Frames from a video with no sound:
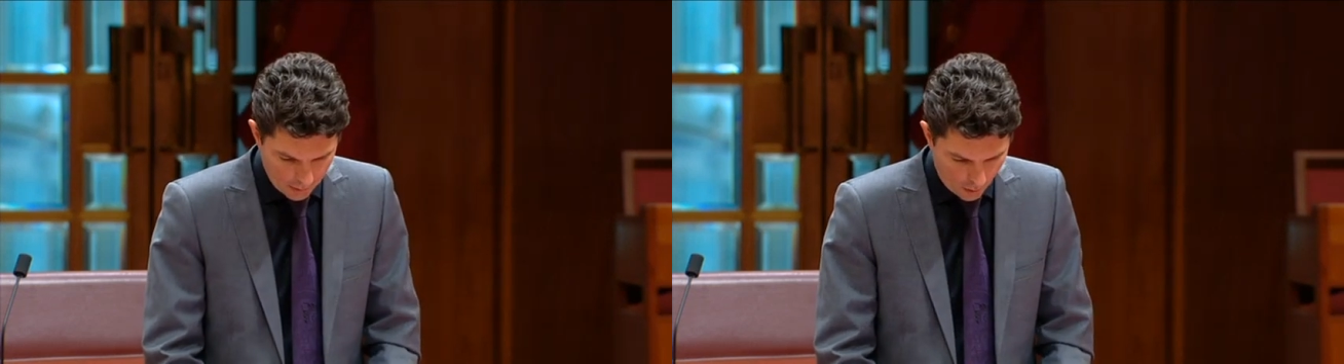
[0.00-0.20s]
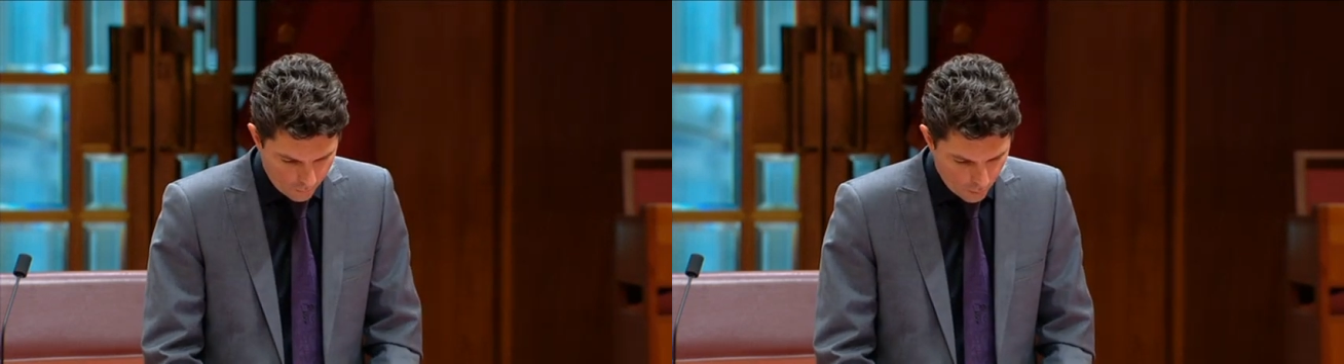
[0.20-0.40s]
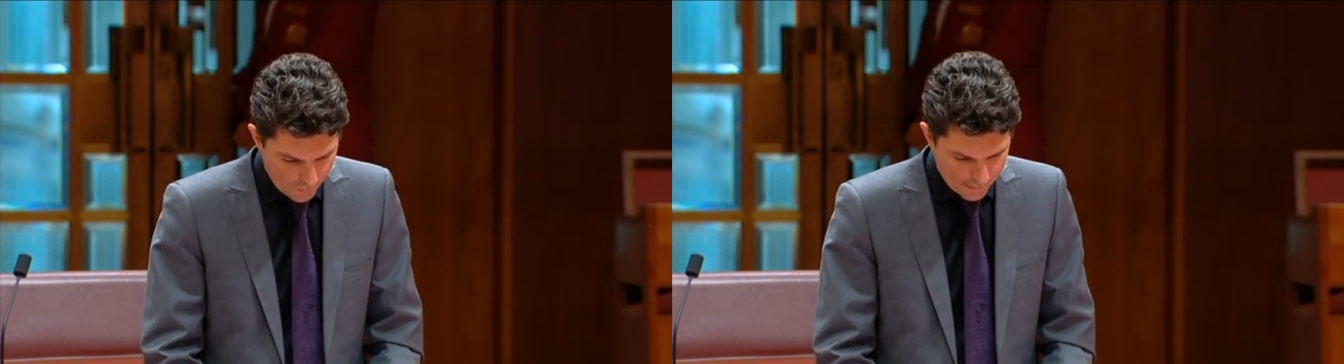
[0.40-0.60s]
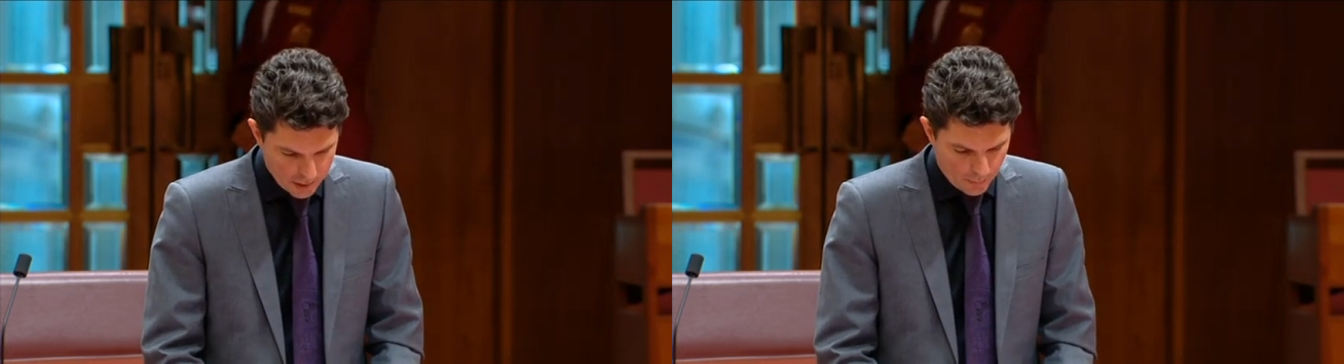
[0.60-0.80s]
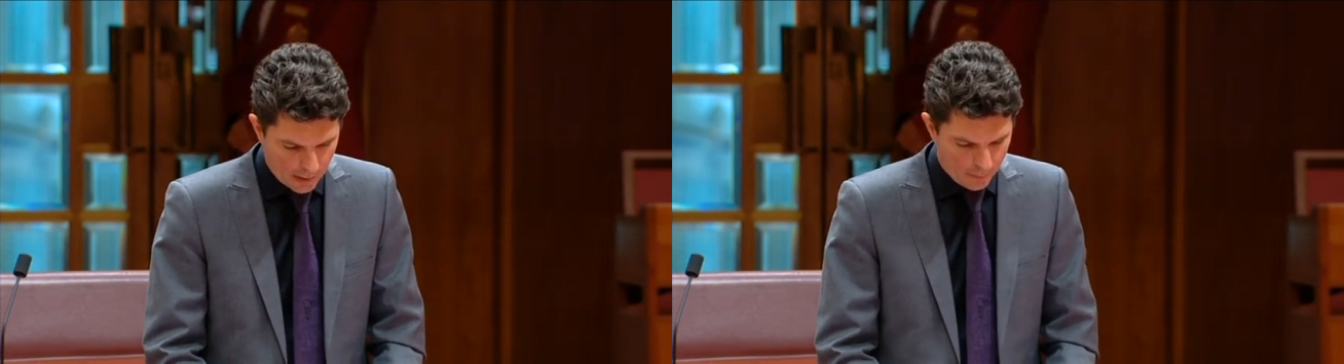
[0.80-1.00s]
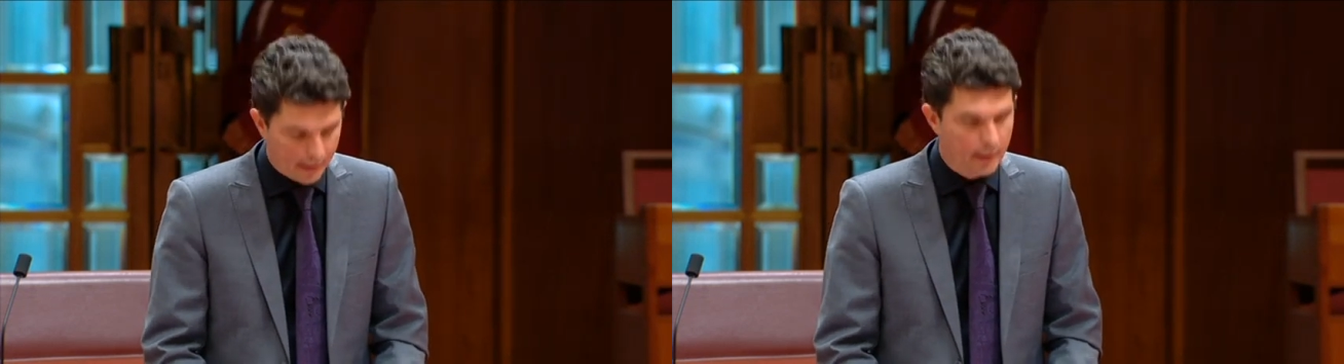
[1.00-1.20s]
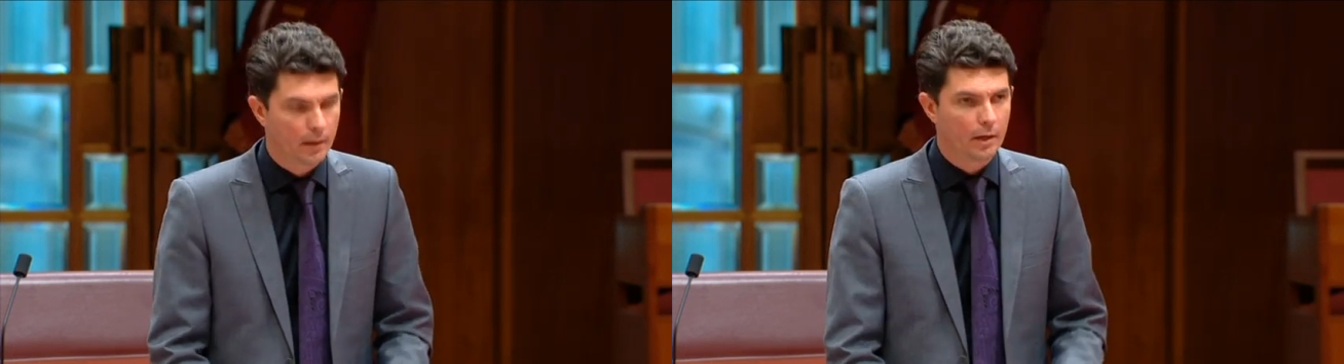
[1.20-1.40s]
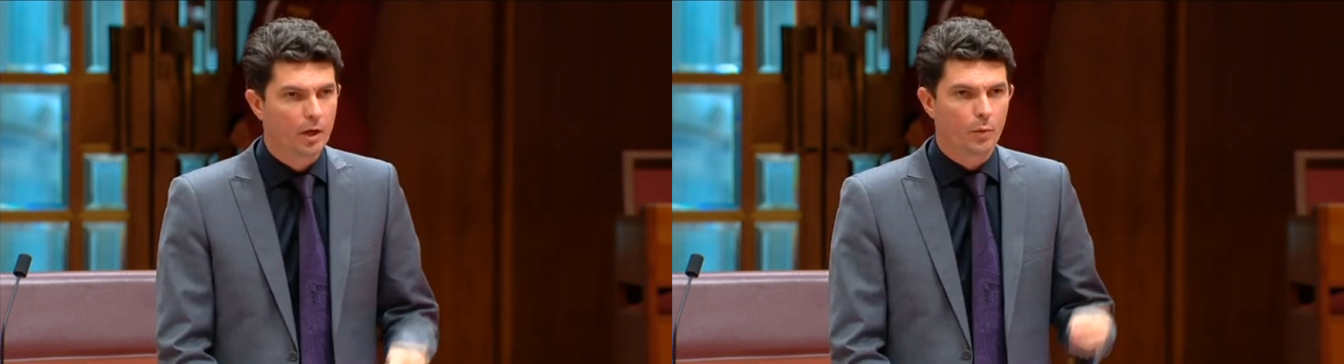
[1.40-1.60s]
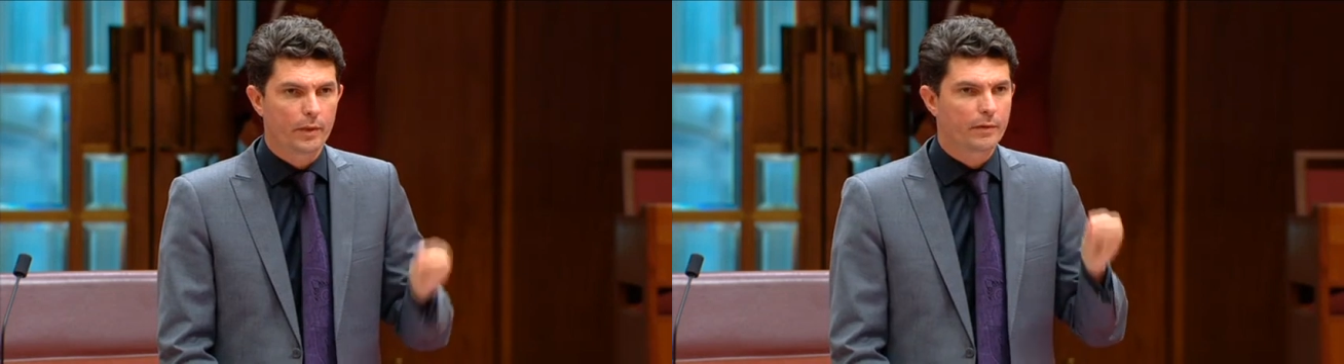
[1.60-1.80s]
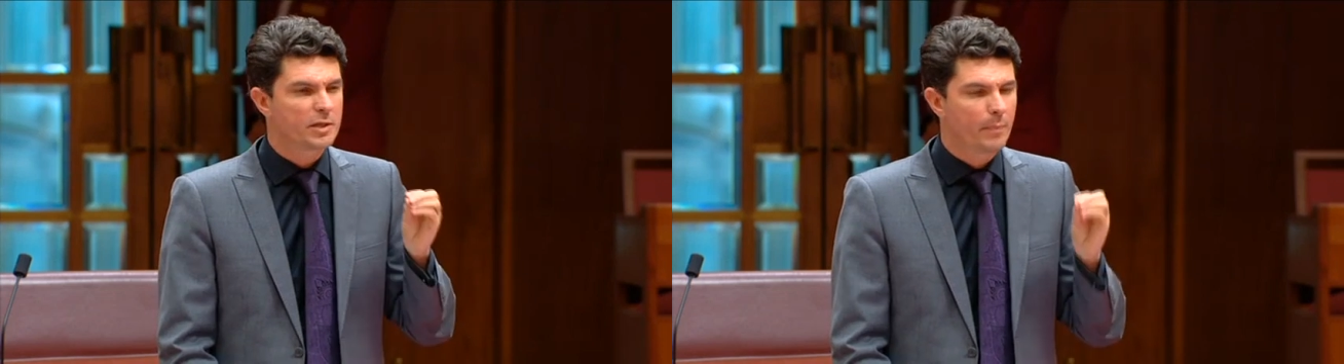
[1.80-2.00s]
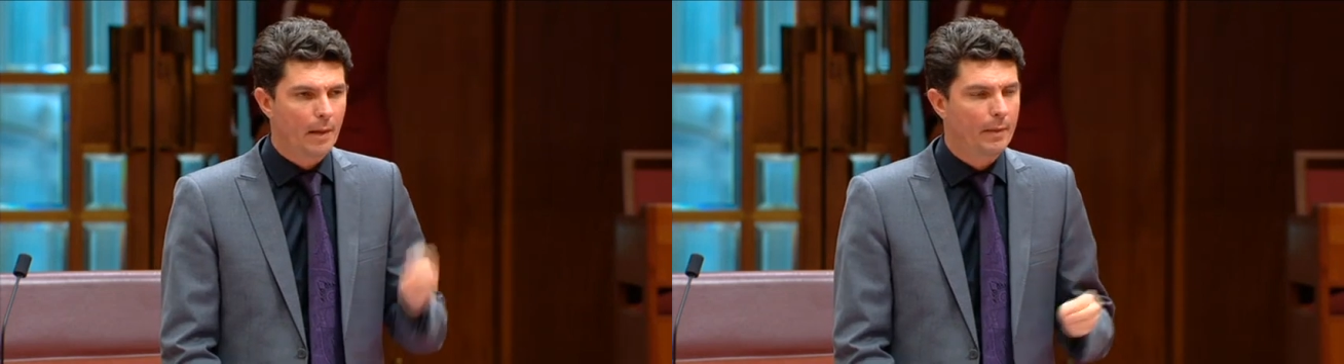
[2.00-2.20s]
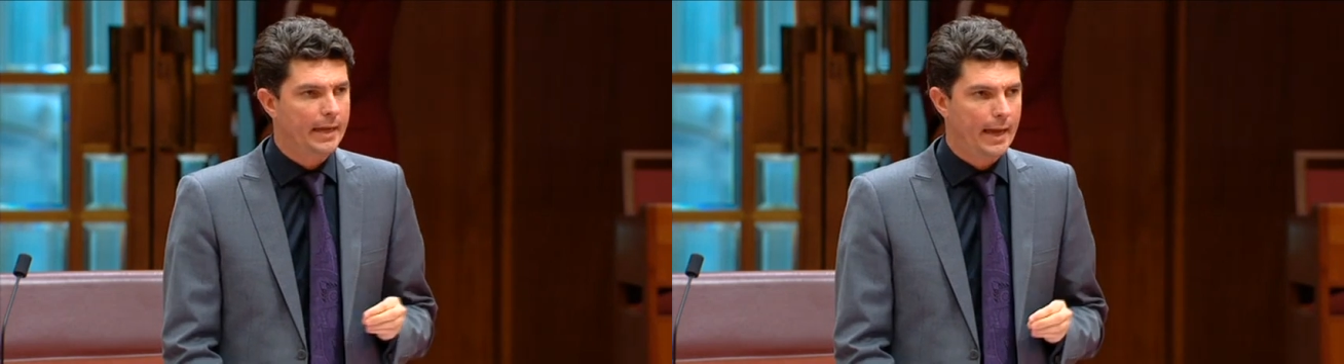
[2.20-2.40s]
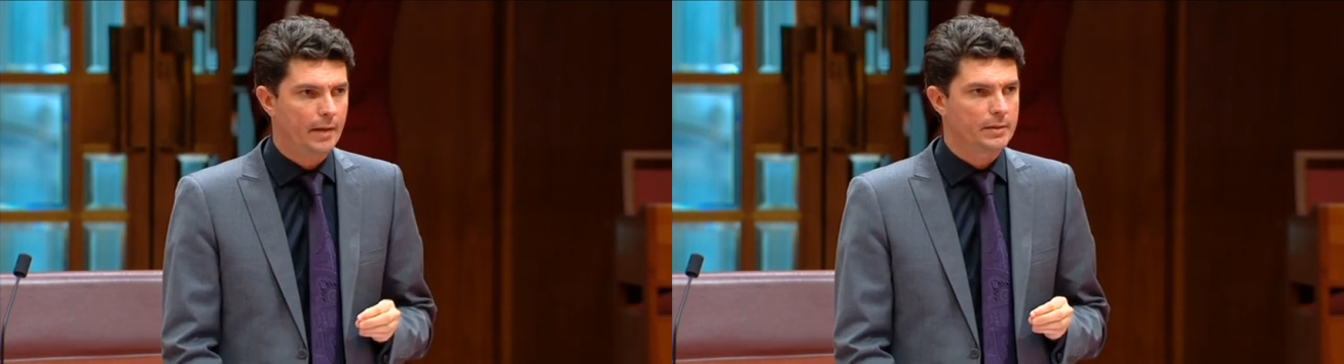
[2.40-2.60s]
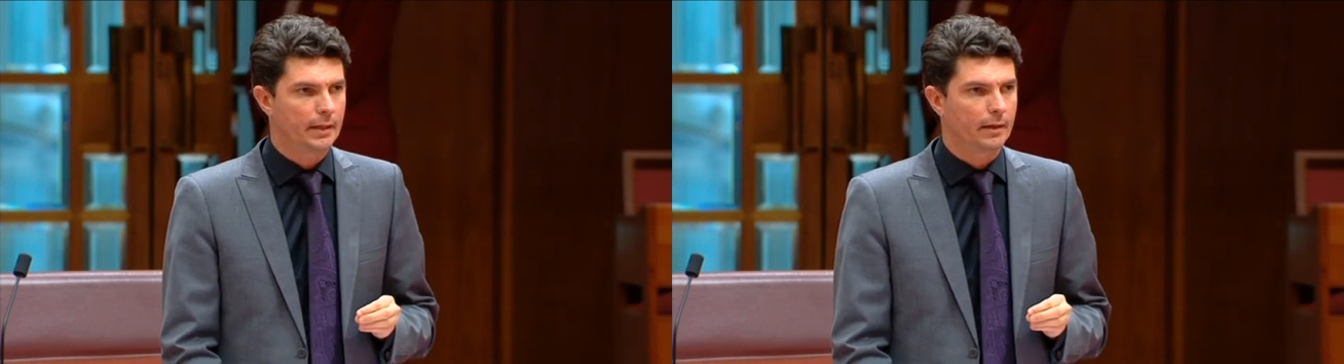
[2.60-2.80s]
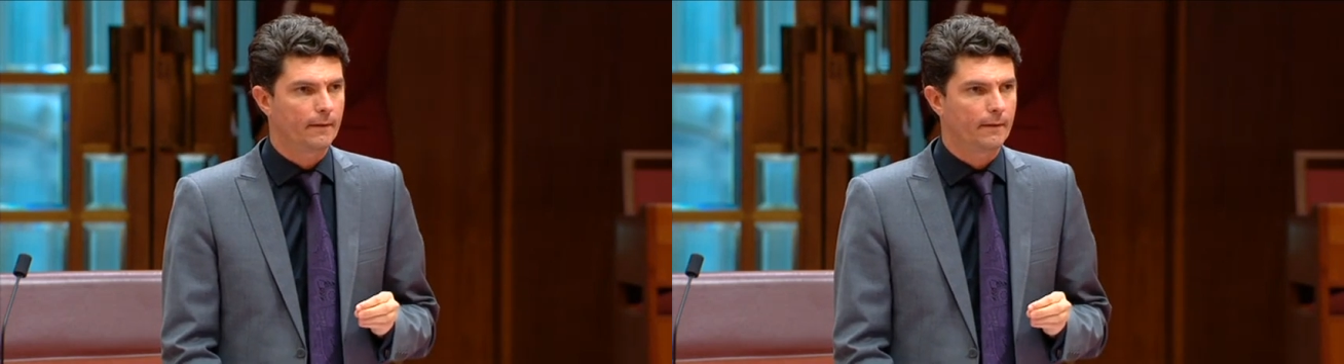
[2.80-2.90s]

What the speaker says: of all things public, whether it's public housing,